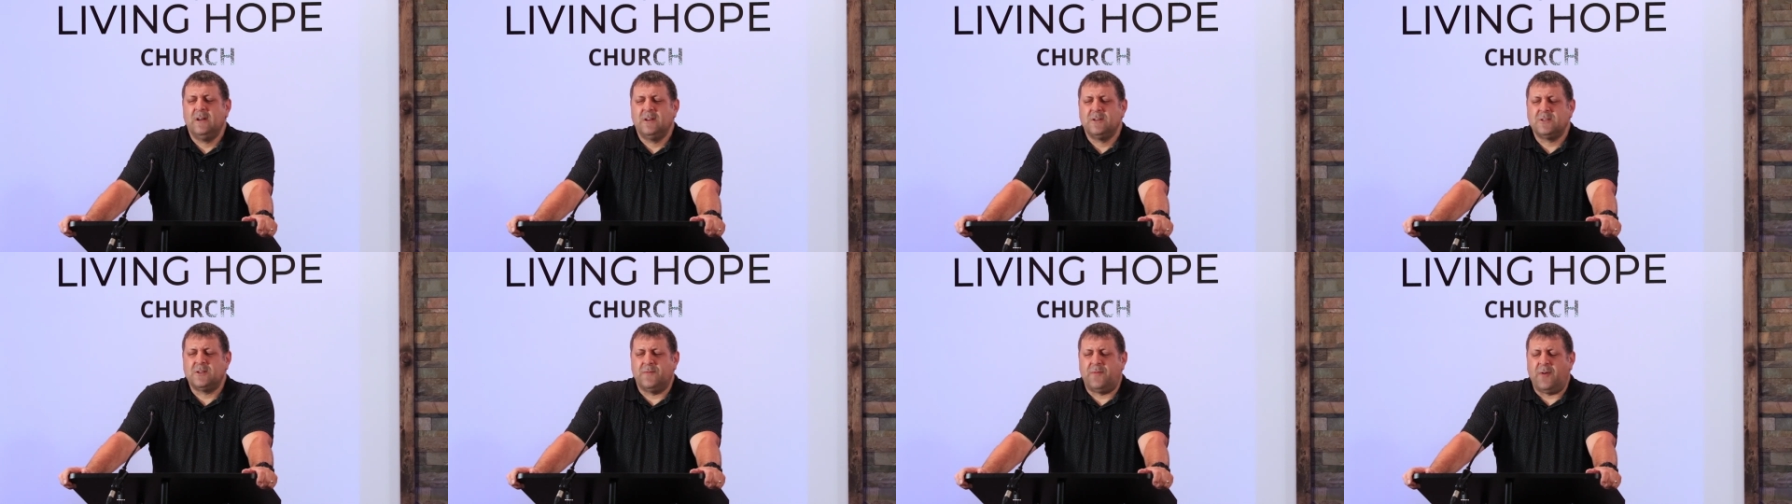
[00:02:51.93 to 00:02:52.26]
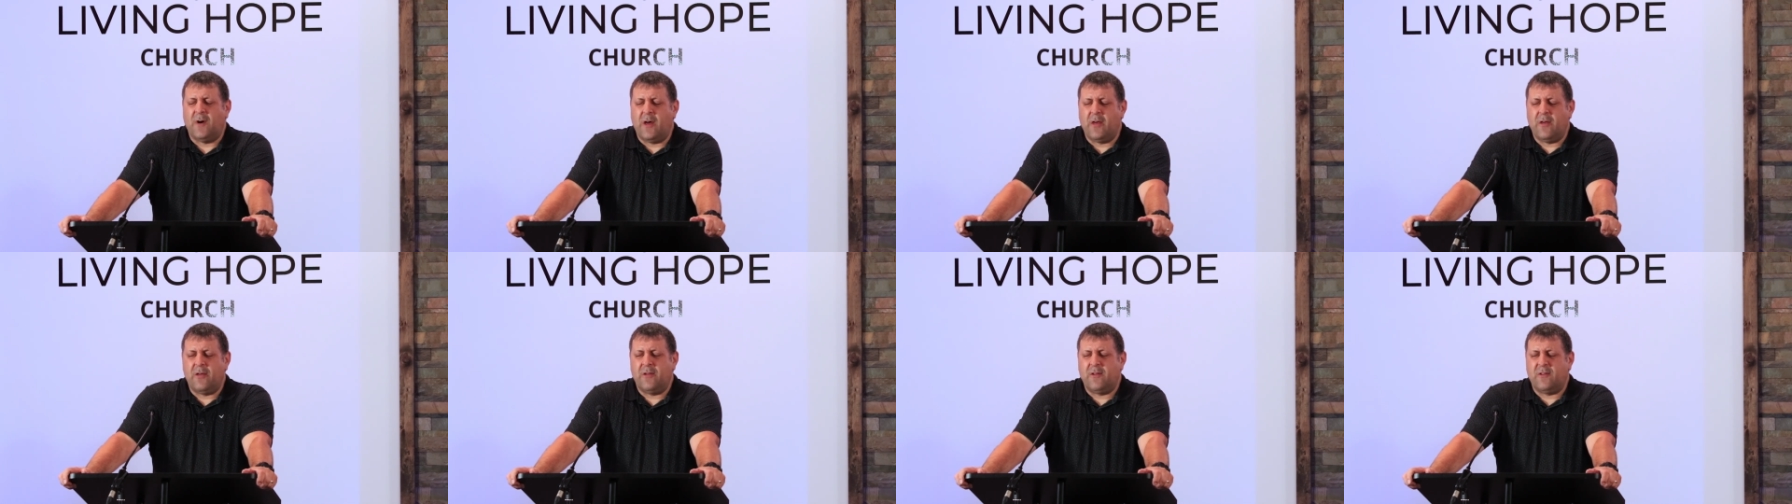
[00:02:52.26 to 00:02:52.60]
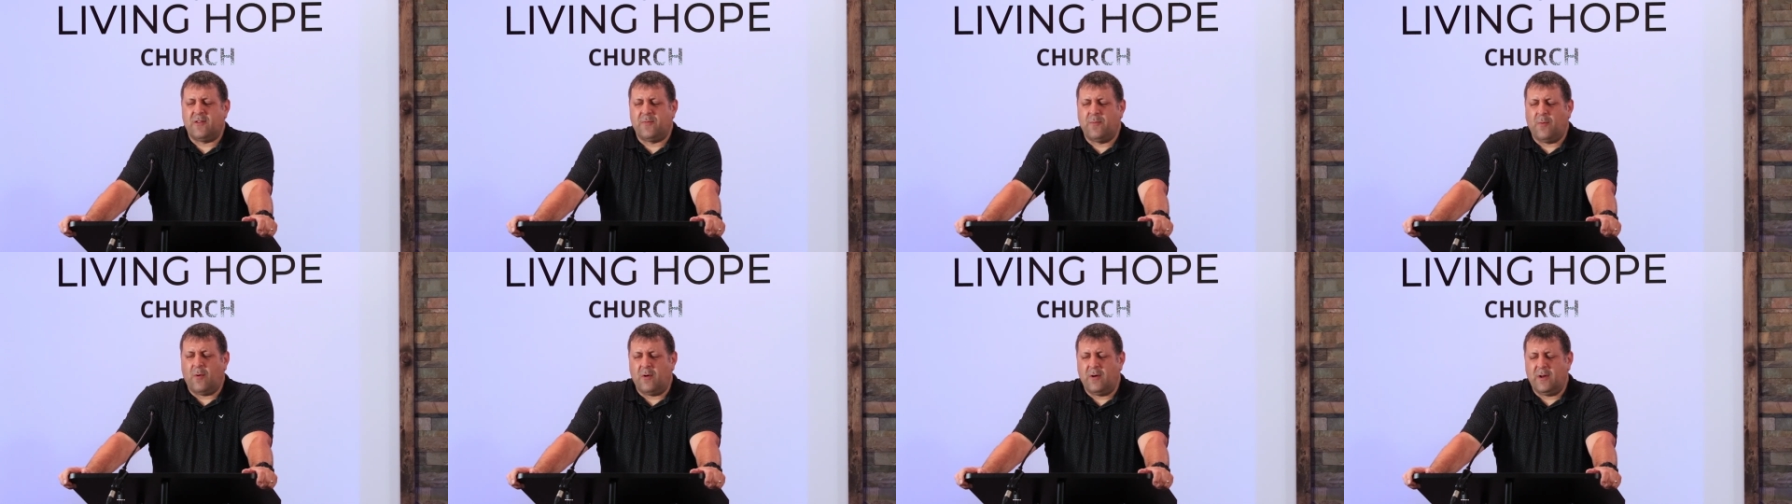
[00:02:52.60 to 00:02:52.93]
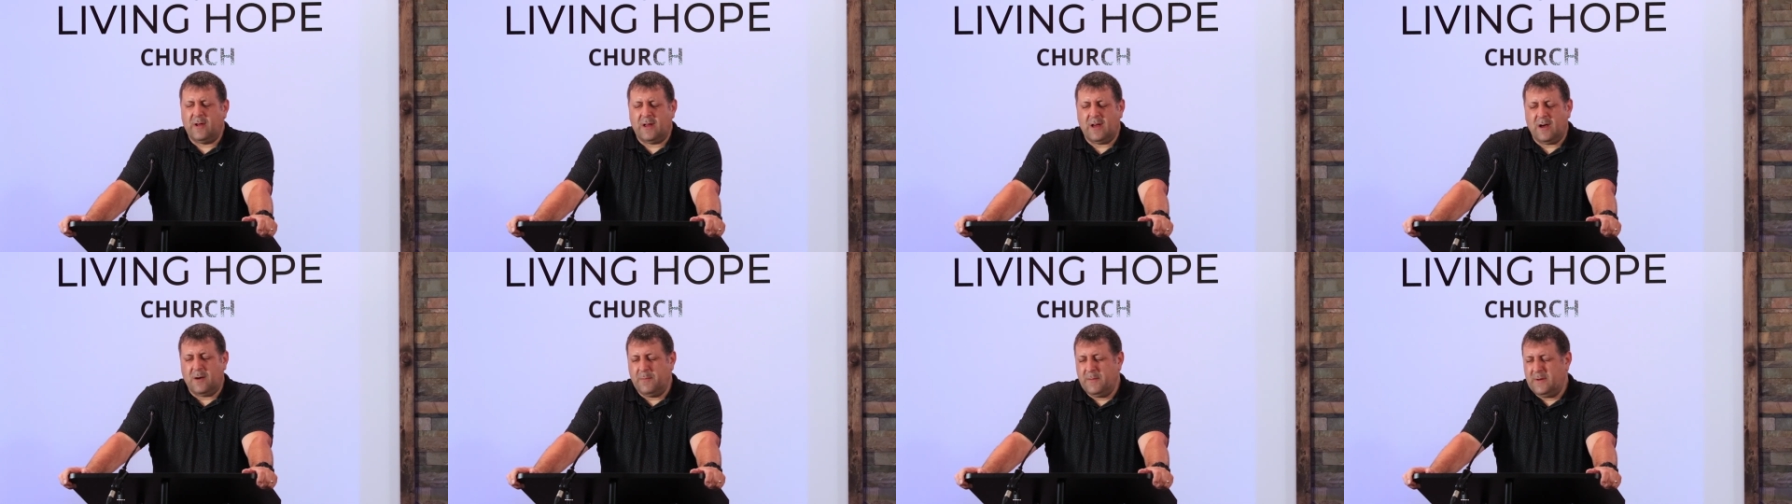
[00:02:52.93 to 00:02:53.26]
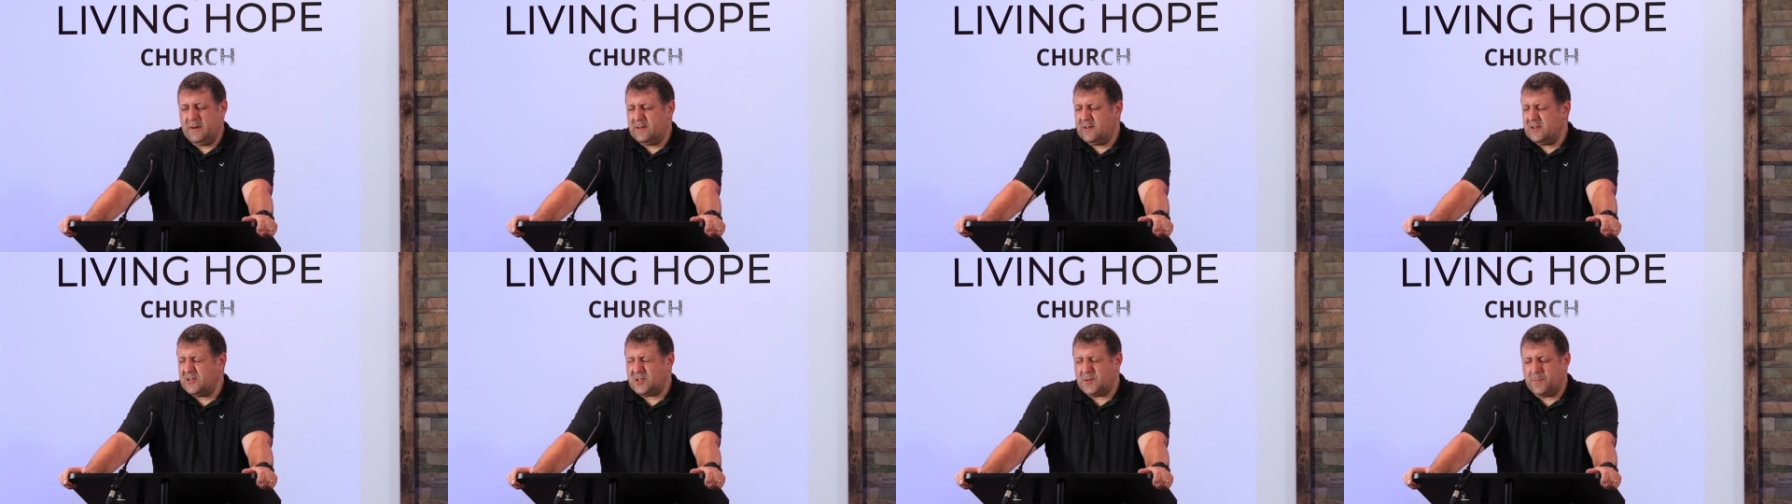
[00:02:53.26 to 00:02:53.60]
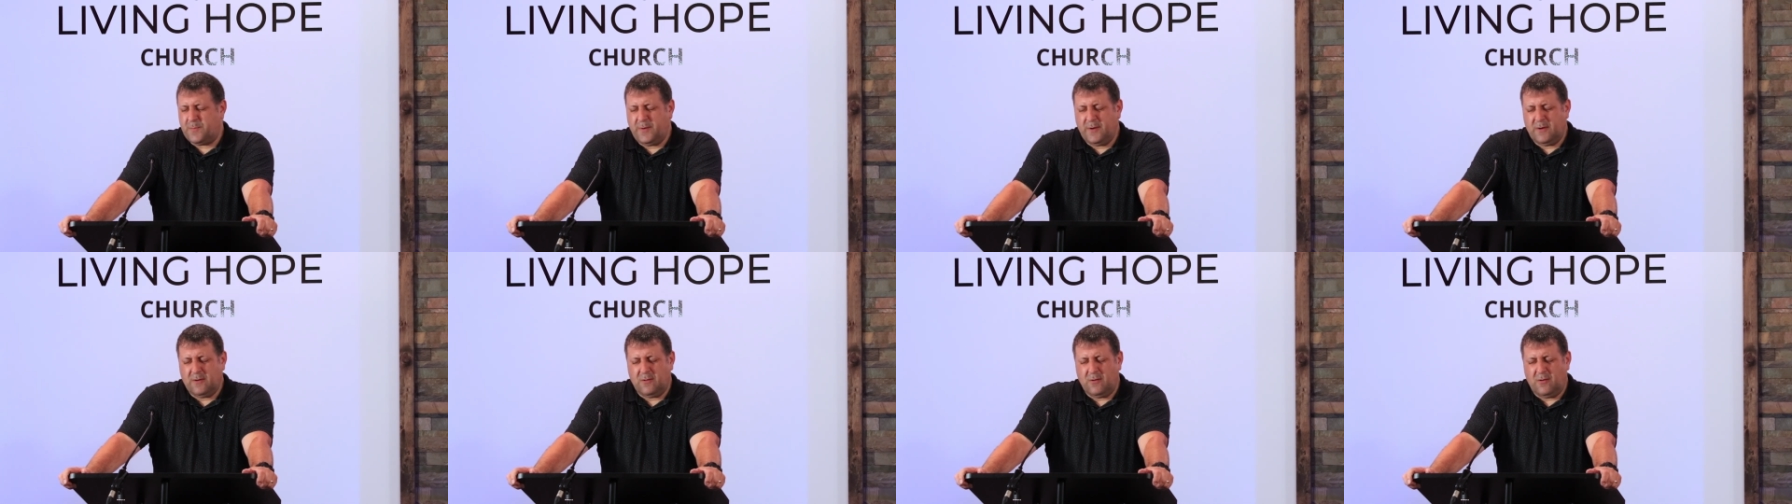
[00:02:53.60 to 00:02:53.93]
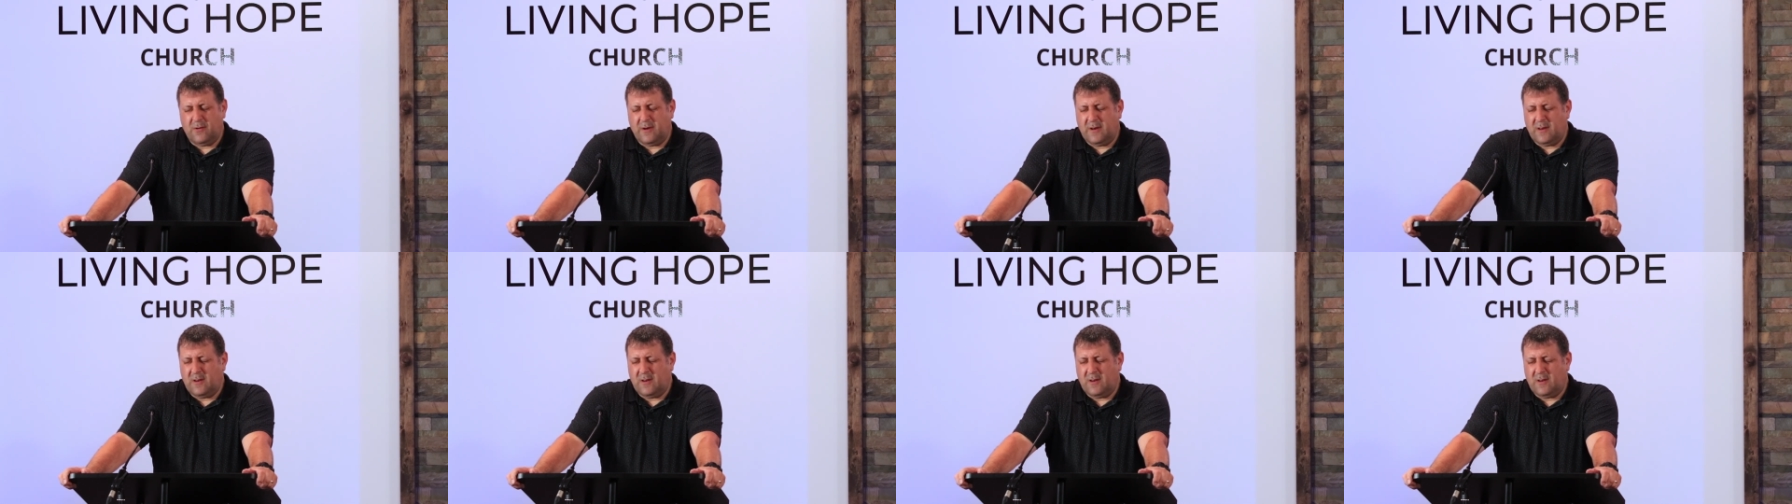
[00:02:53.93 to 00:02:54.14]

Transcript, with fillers: So, Father, this morning, help me to disappear, Lord.